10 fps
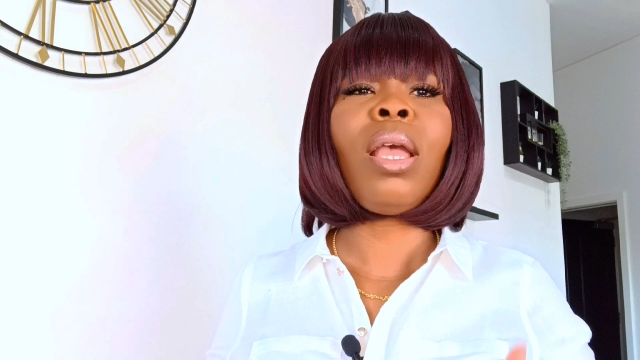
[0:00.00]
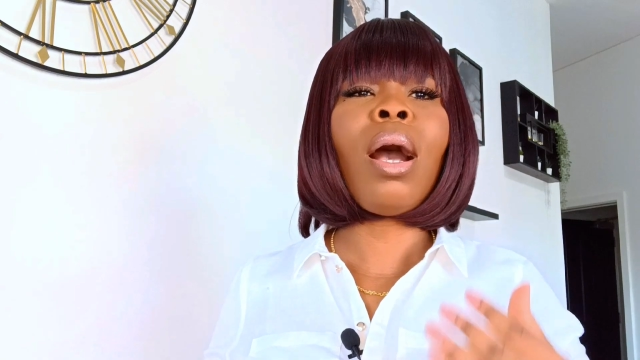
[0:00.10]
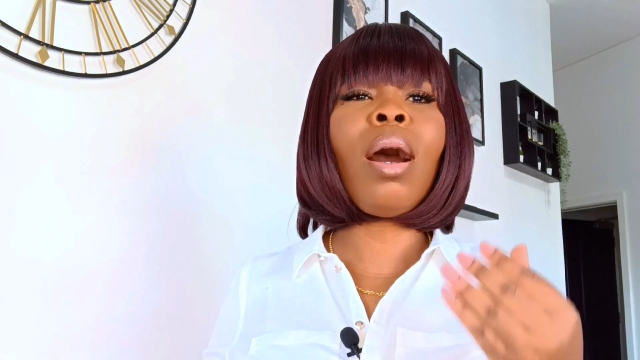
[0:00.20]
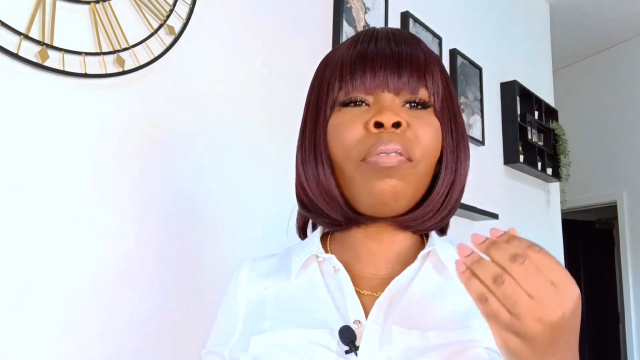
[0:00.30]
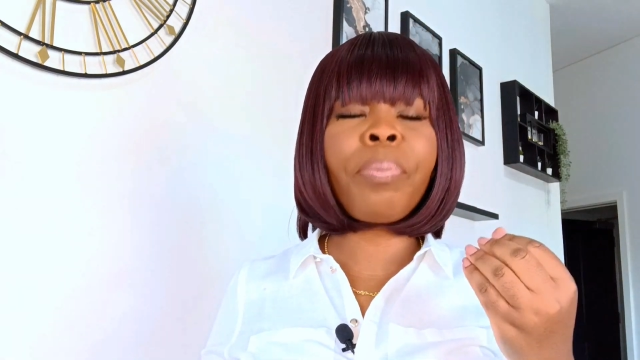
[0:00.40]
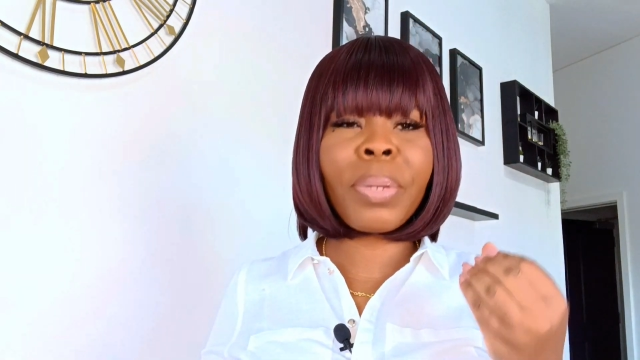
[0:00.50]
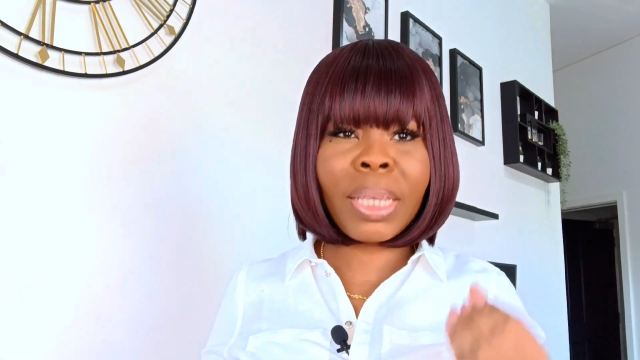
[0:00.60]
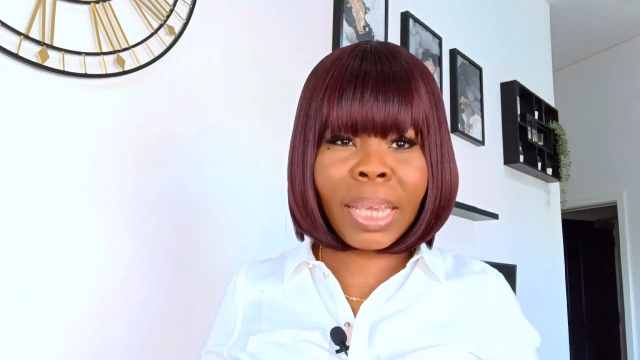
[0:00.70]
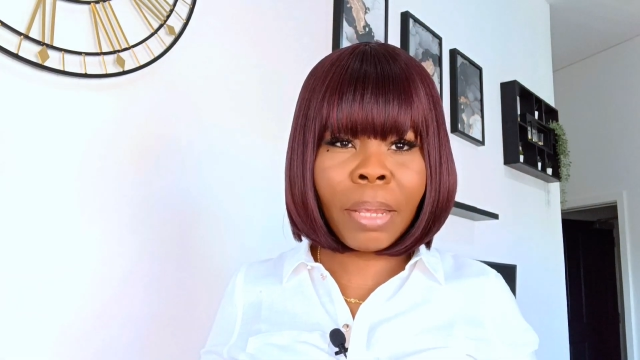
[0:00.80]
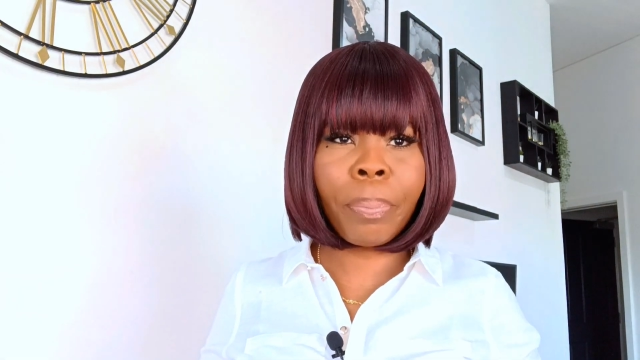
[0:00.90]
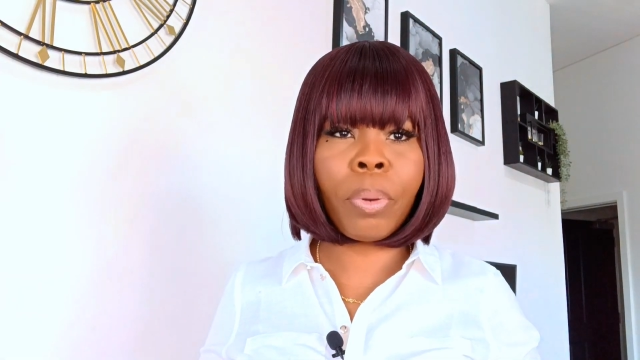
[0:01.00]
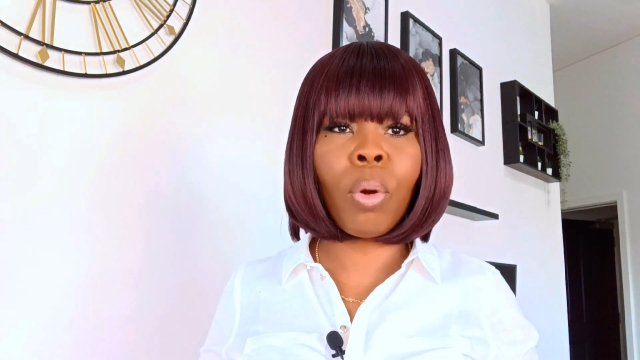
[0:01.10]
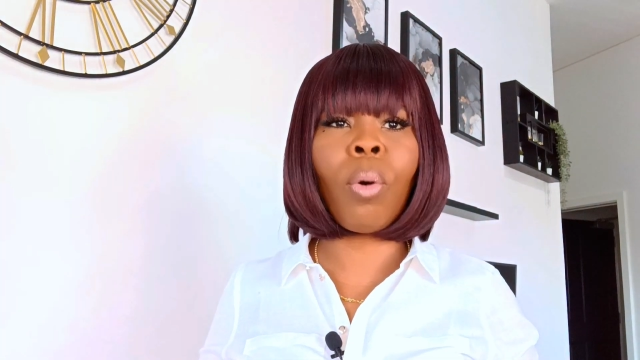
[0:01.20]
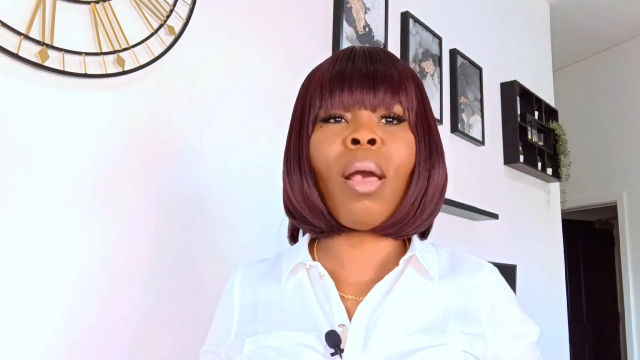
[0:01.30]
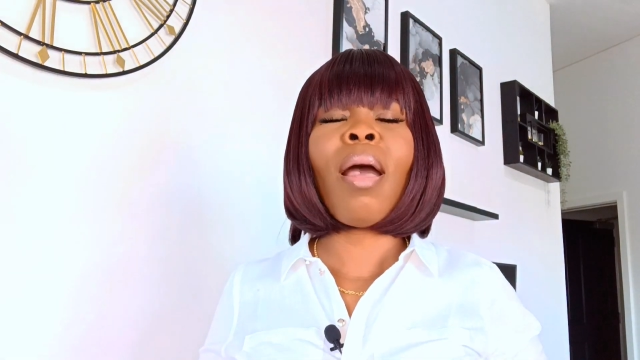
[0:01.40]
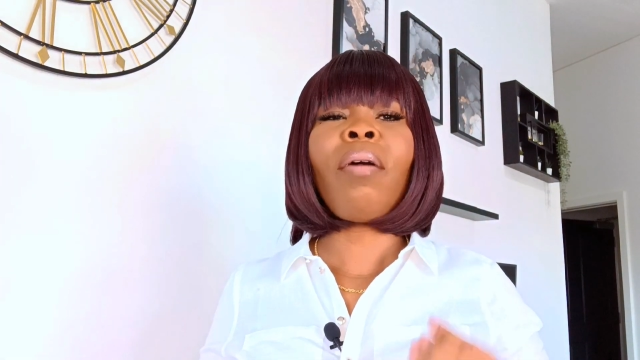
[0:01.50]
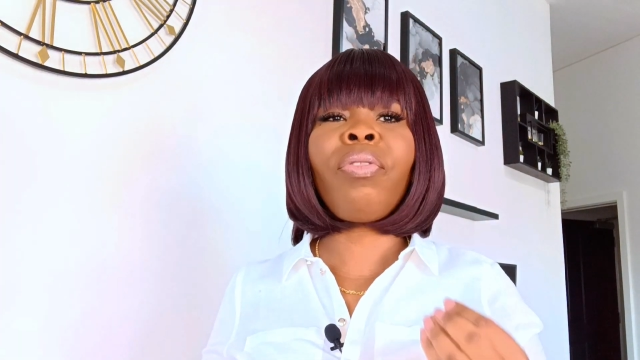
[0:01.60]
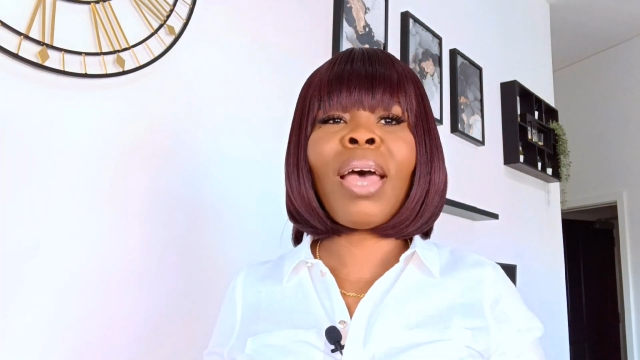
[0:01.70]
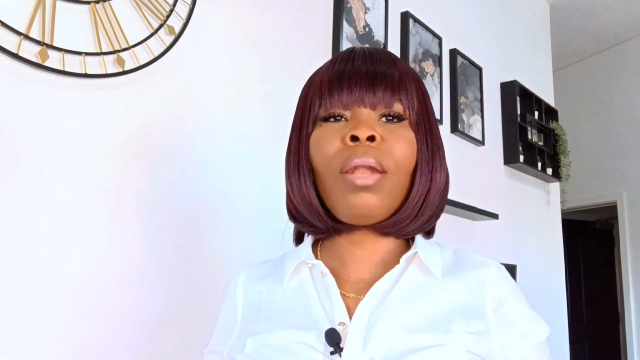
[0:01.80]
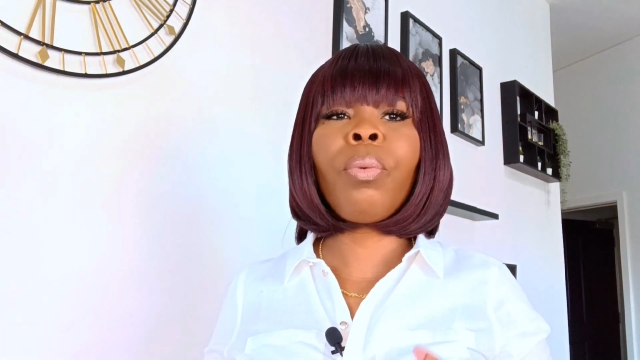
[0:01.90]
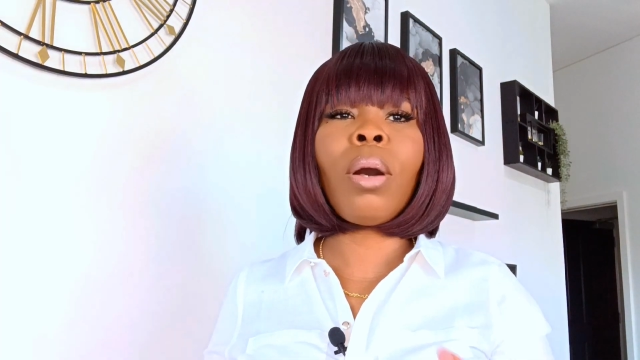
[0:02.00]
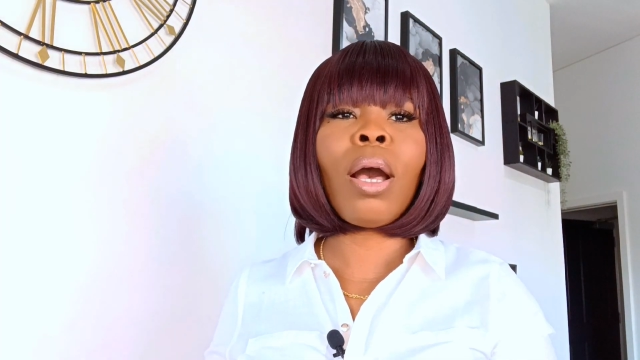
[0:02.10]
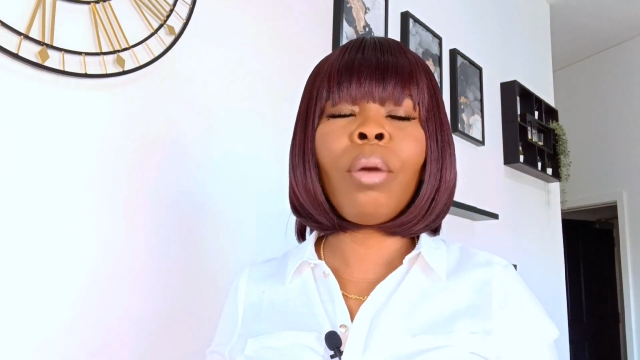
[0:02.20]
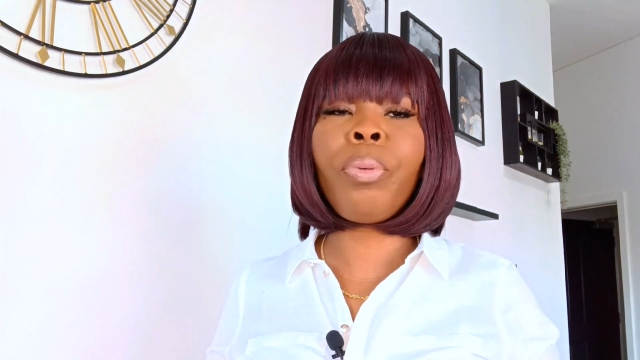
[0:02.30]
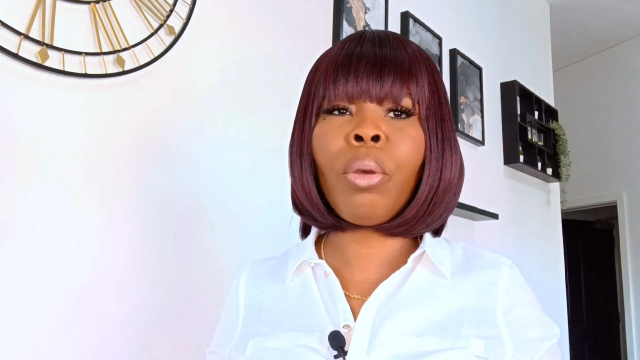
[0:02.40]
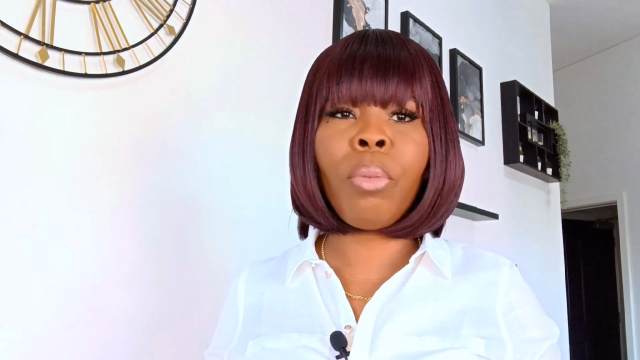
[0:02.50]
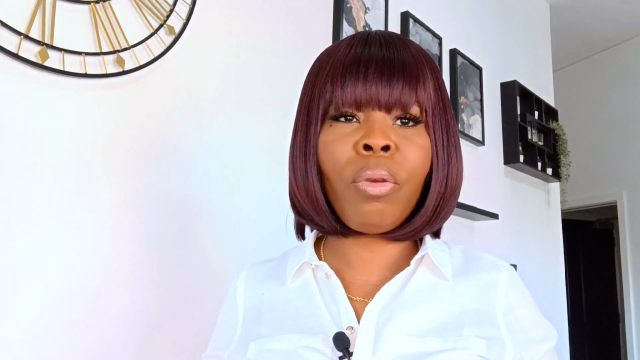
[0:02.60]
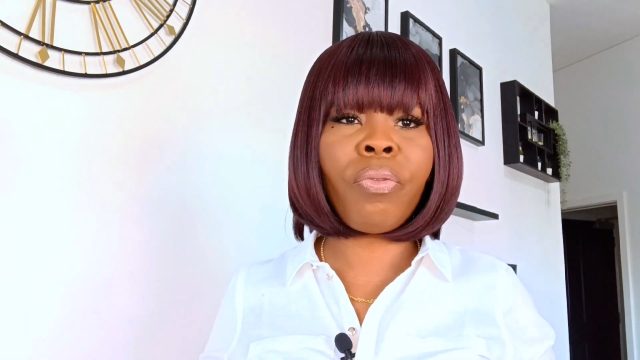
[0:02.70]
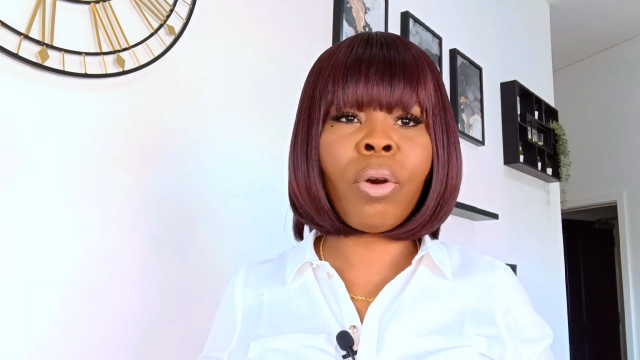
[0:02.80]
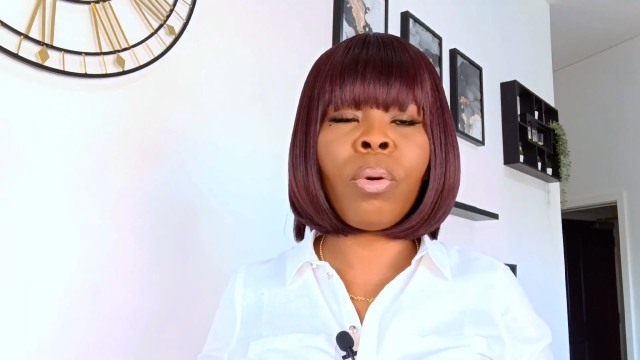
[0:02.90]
of people that will help you move forward.